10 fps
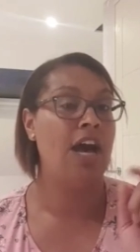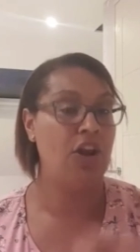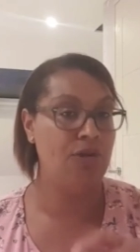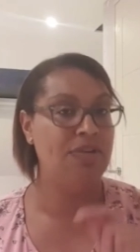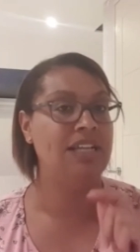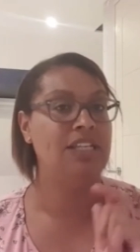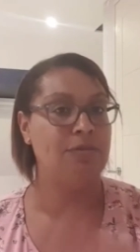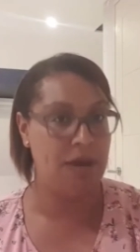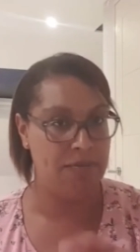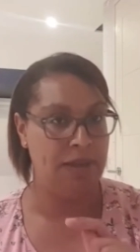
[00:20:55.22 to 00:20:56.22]

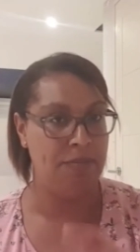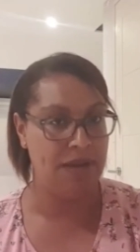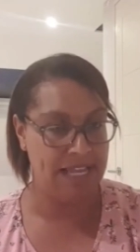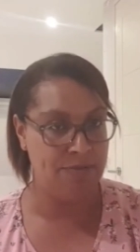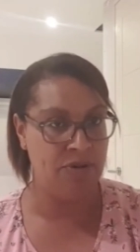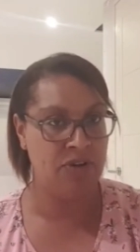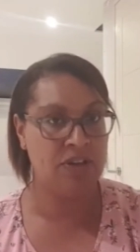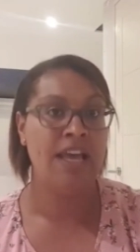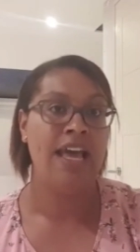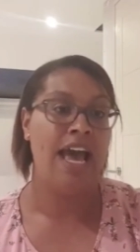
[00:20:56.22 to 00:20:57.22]
Homebreeders Puppy Playbook.
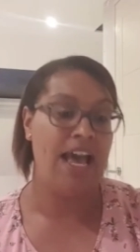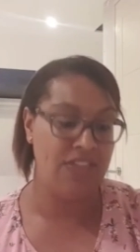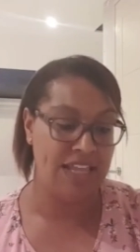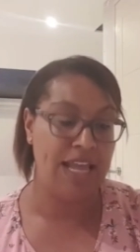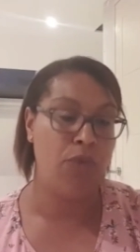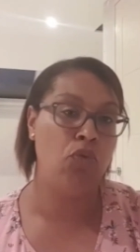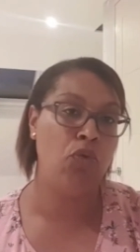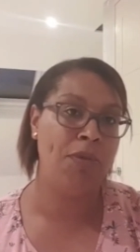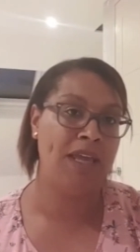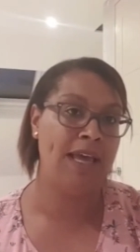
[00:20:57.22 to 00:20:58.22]
And then there
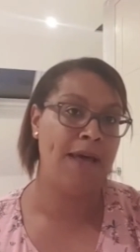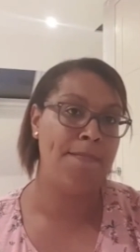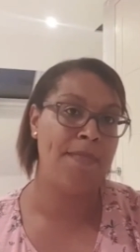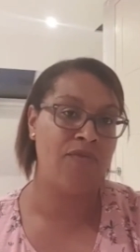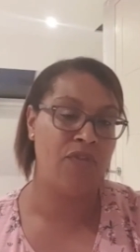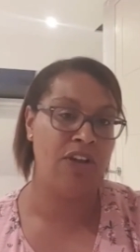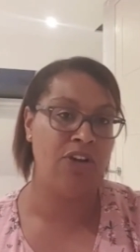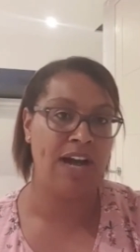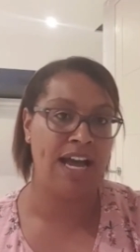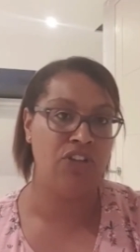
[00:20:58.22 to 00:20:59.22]
will be a monthly
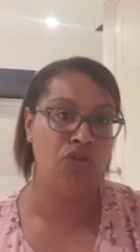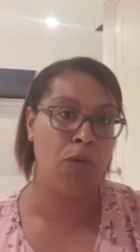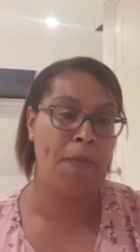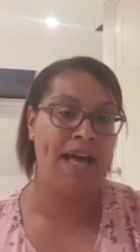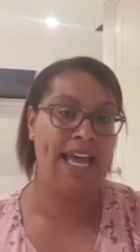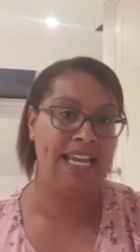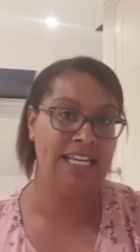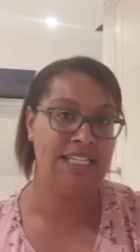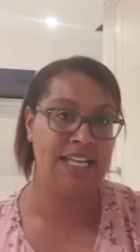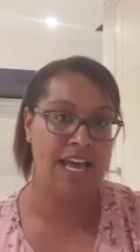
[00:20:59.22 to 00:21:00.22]
or annual
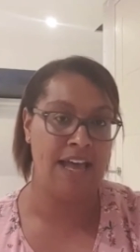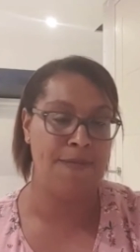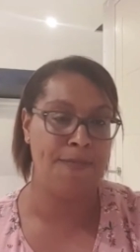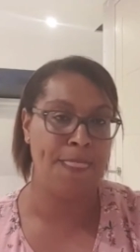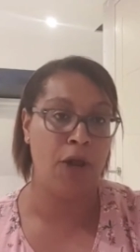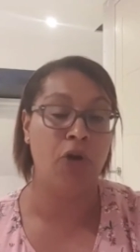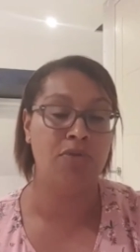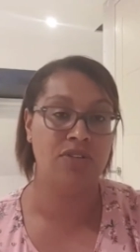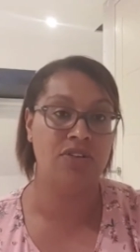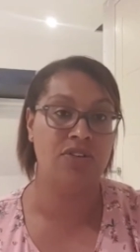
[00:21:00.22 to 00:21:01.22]
paid
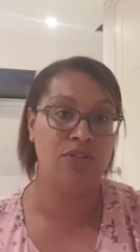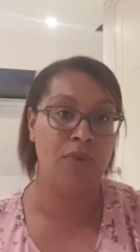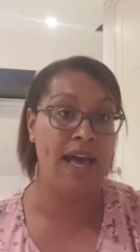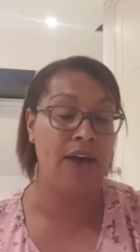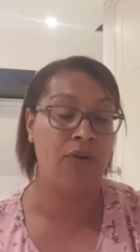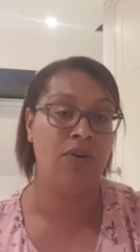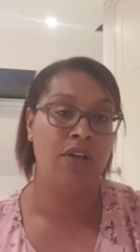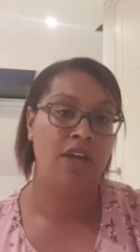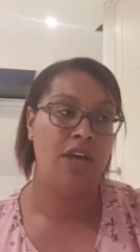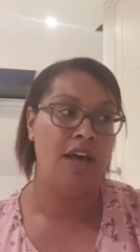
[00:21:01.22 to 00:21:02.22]
option as well,
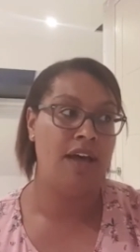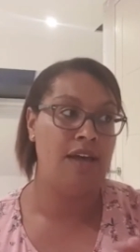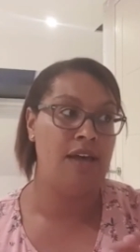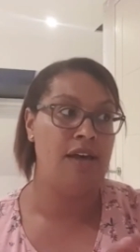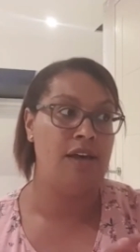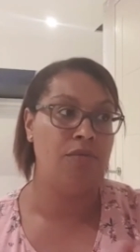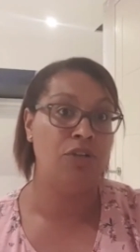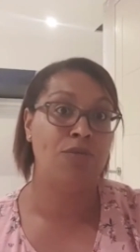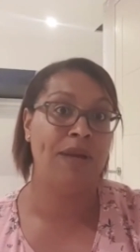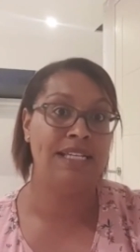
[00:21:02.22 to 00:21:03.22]

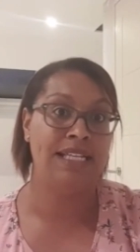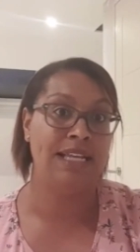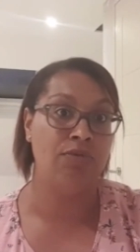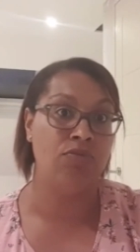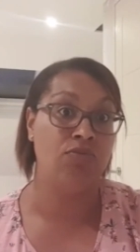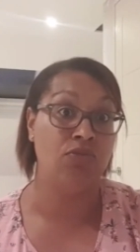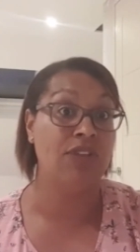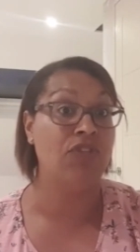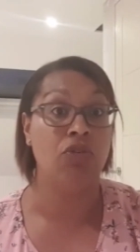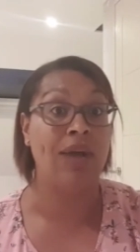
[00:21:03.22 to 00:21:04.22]
which basically will
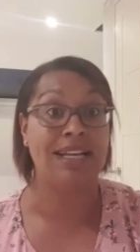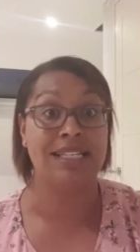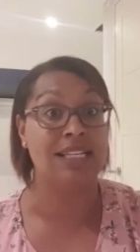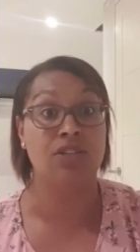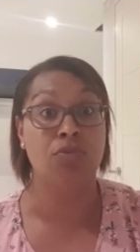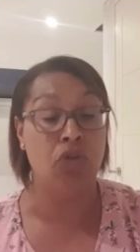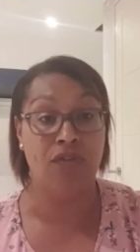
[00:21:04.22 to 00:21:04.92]
give you access to more